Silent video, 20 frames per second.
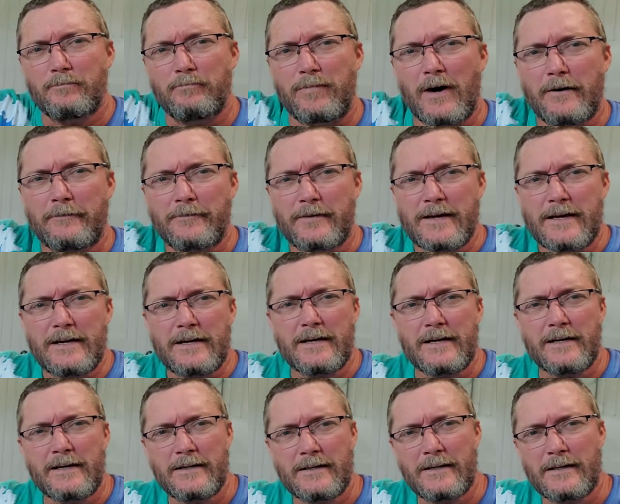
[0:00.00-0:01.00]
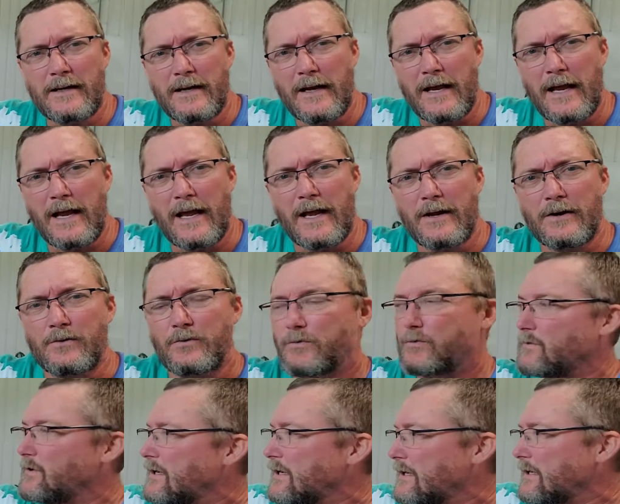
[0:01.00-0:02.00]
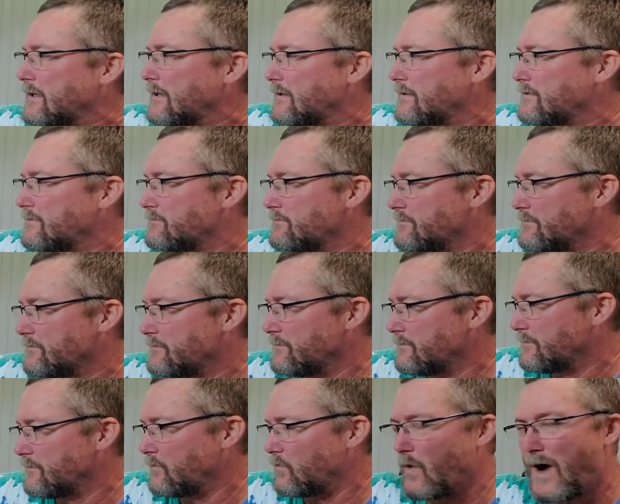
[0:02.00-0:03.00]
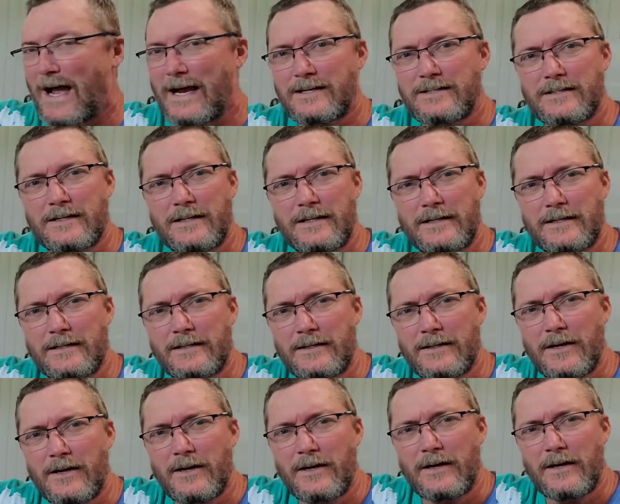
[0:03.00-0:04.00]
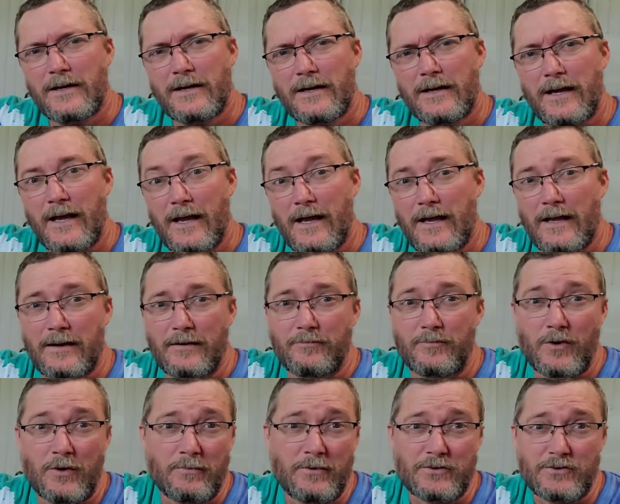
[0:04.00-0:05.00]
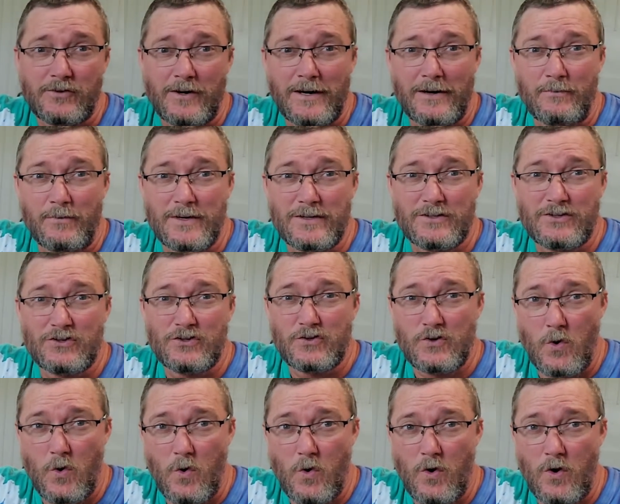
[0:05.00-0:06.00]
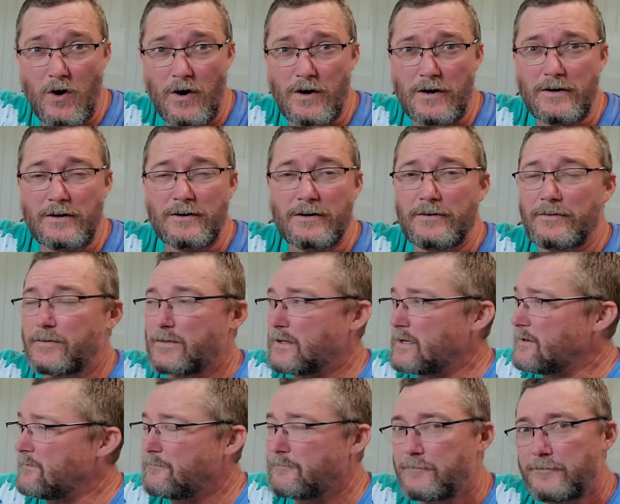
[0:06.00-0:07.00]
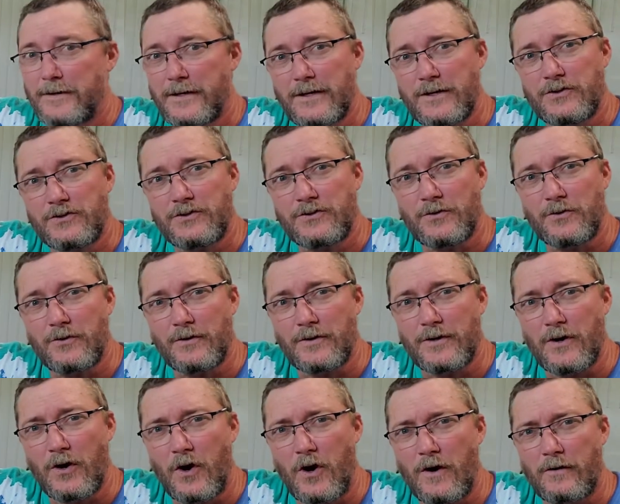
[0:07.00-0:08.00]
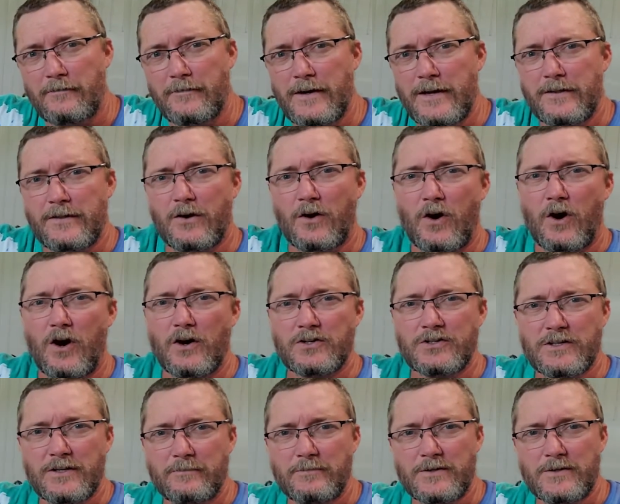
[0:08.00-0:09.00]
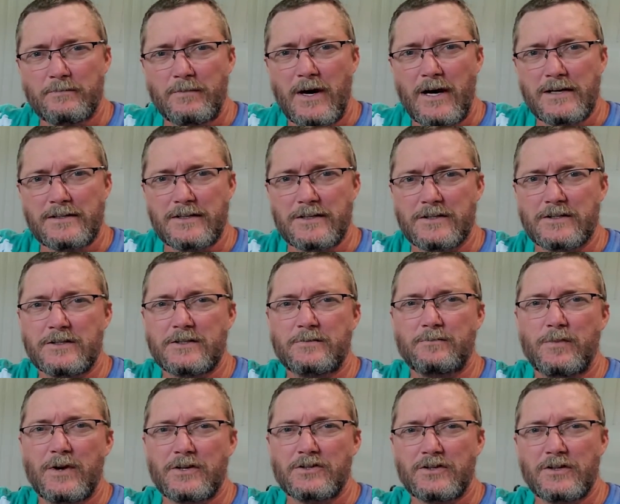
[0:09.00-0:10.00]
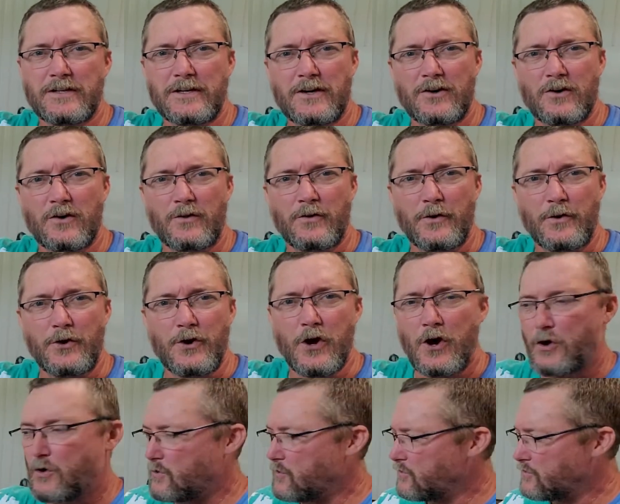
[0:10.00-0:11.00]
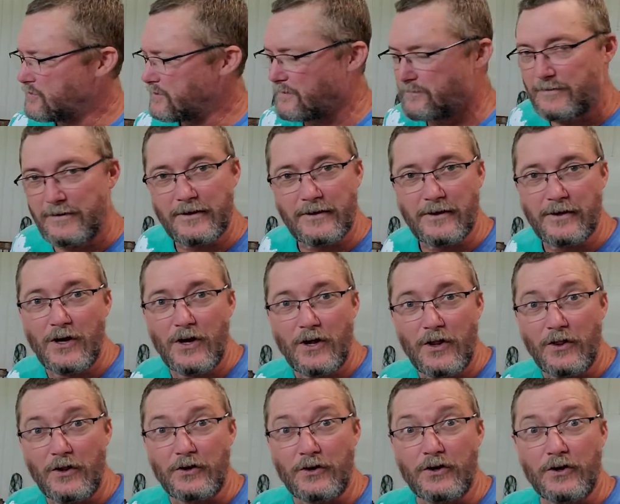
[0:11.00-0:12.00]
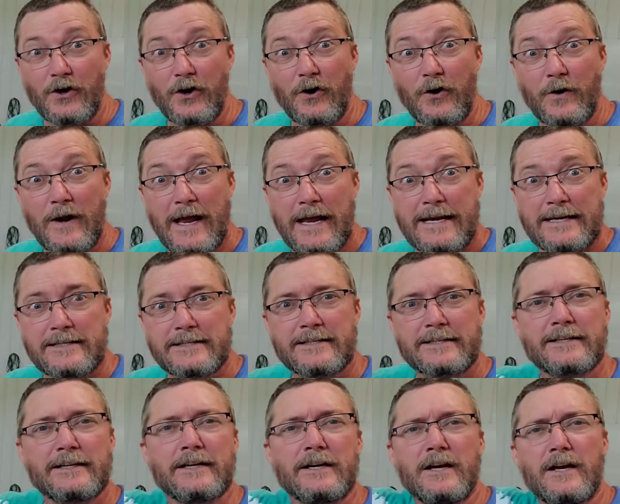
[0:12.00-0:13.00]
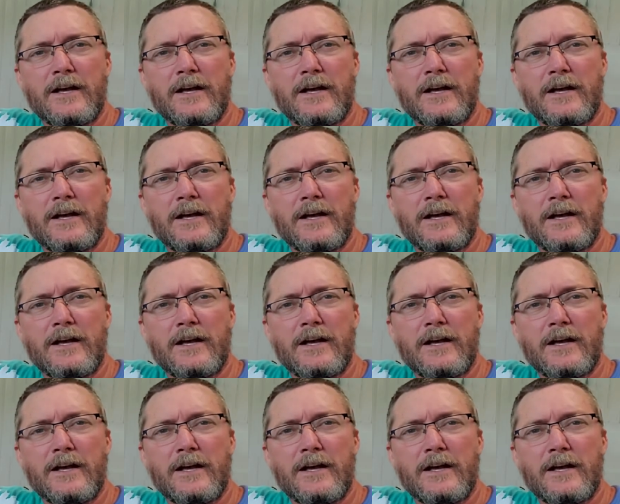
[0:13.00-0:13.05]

buffing and uh, waxing and pretty much trying to restore the finish on the R V. There are some spots, especially here on the nose of the, the good old Ace,